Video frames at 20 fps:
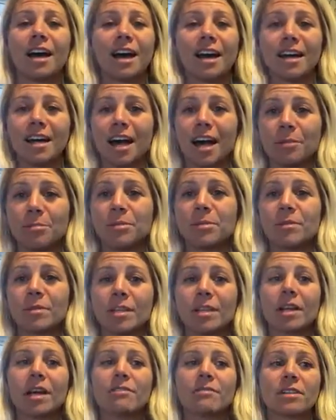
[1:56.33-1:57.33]
I
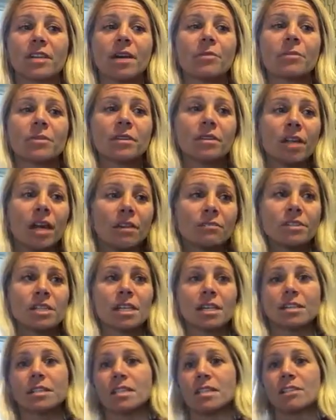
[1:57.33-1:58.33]
absolutely love, and I would love
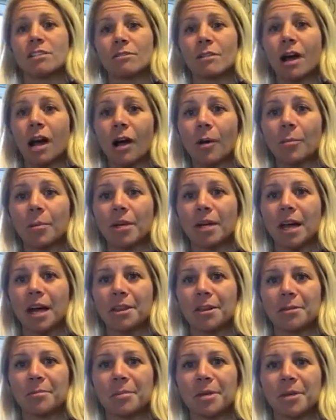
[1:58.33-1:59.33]
to continue helping
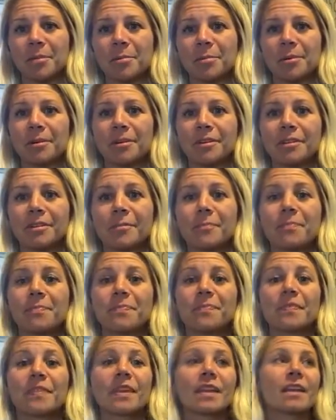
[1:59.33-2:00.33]
other people
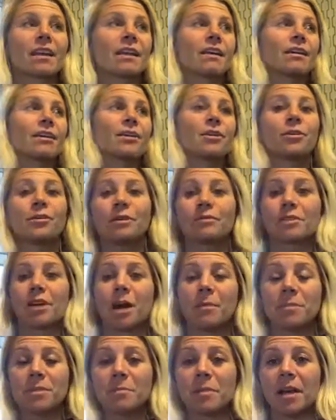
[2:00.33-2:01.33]
who have
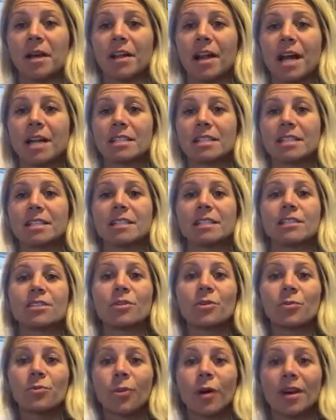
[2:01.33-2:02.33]
come to my classes and
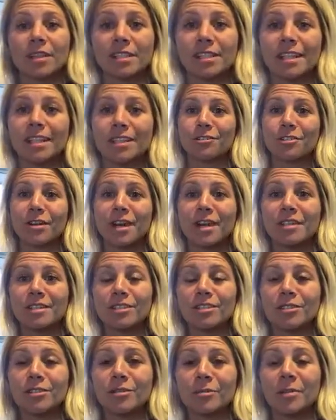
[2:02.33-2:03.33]
who want
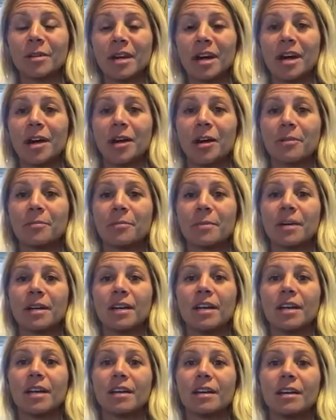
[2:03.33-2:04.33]
trained to become
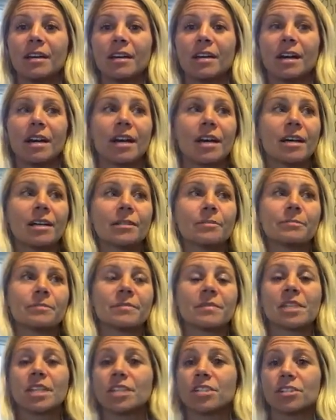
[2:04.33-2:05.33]

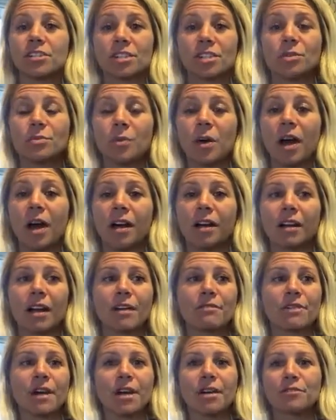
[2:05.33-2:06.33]
teachers as well.
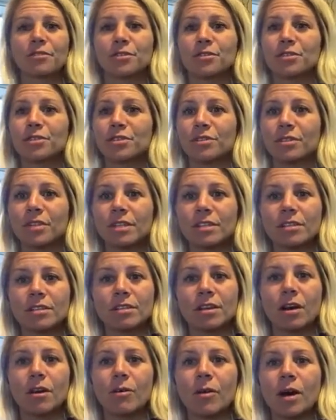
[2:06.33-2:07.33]
I've had a few
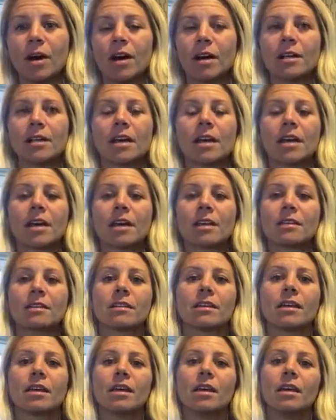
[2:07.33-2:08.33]
students go on
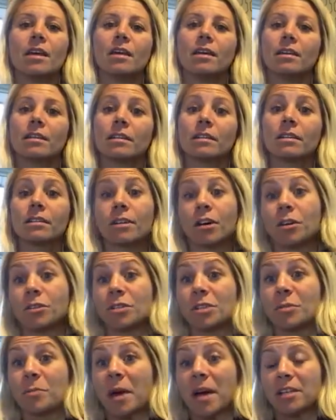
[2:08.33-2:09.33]
and
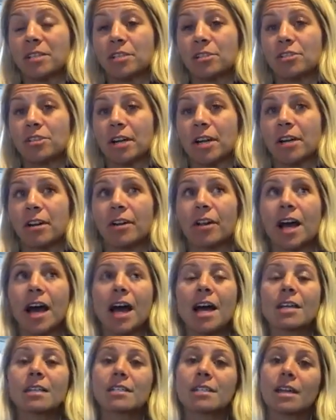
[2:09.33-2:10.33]
go to master trainer
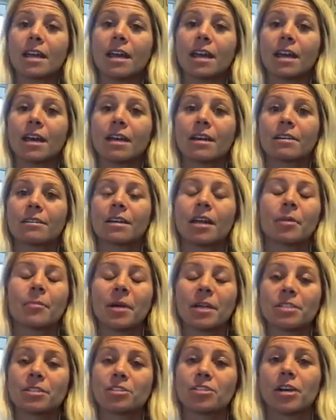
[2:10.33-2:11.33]
class, and not a
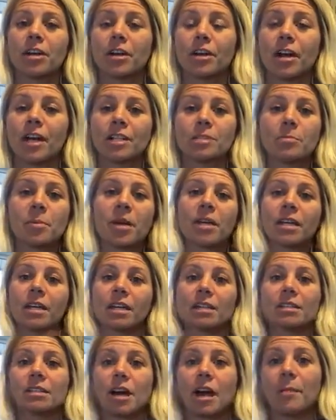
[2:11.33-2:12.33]
master trainer class, but
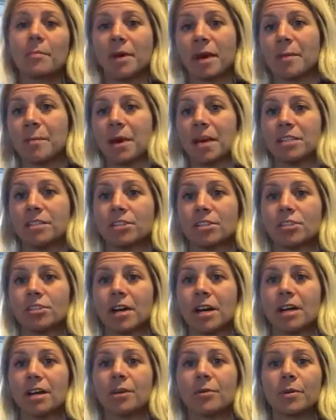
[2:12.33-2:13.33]
get taught by a master
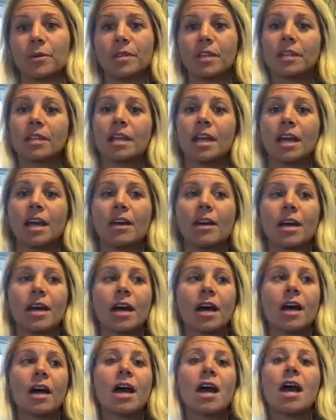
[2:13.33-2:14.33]
trainer within the
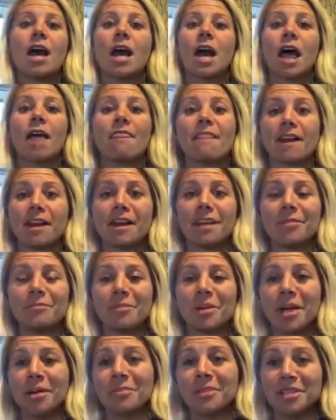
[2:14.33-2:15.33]
area and then
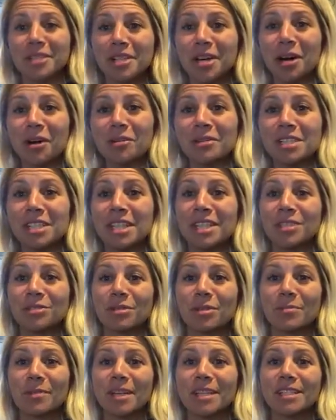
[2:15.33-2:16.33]
be able to co-teach
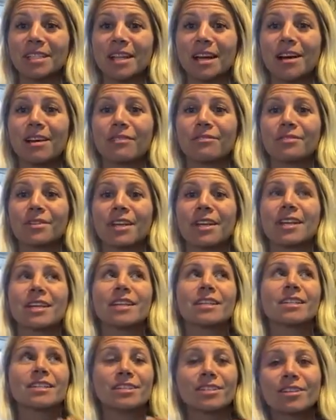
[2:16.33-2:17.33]
with myself. And
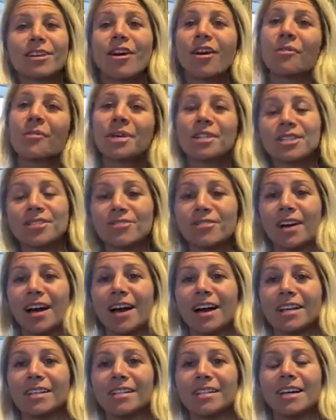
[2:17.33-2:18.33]
it is so much
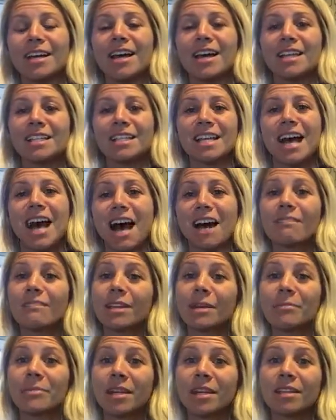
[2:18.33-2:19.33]
fun to have
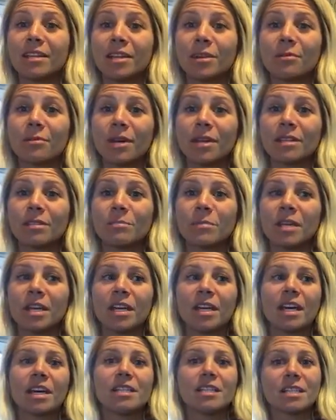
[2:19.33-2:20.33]
them in there with
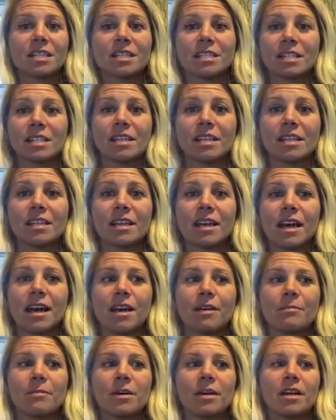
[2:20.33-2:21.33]
me and to see
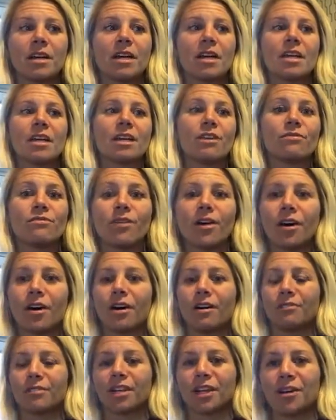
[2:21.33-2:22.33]
them
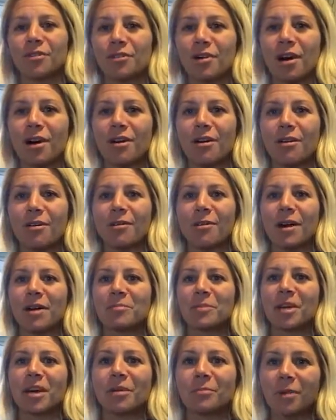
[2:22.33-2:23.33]
evolve and grow
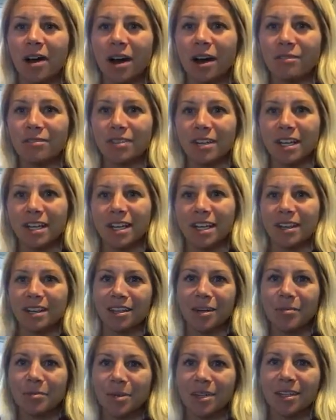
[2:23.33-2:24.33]
and become confident in
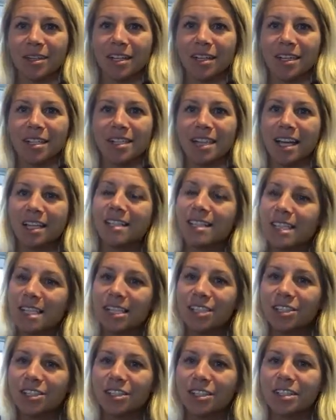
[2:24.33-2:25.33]
their abilities as
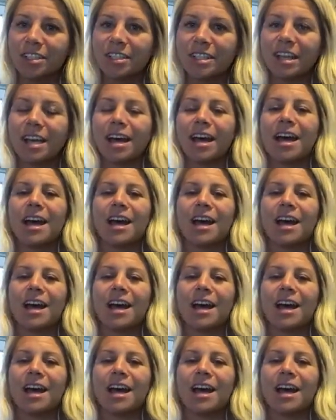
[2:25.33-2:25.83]
teachers.